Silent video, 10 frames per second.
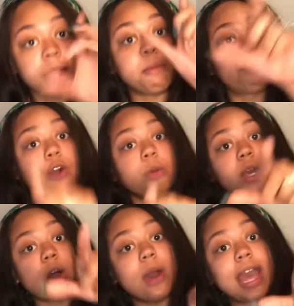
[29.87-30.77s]
Before we
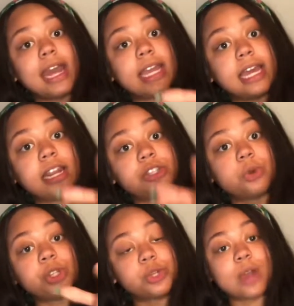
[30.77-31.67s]
go ahead and get into
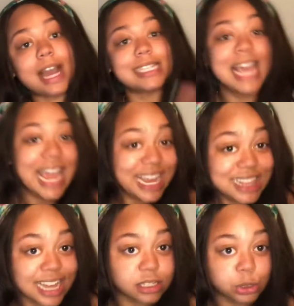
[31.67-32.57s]
it, you guys, hit
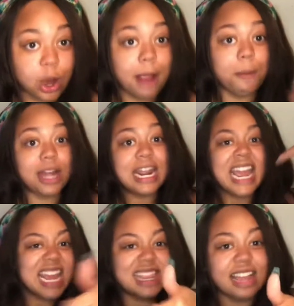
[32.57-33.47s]
that subscribe button.
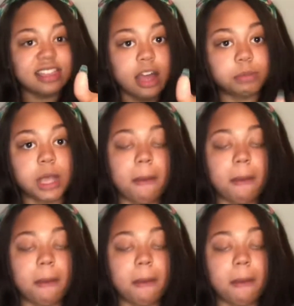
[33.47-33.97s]
Hit that thumbs up.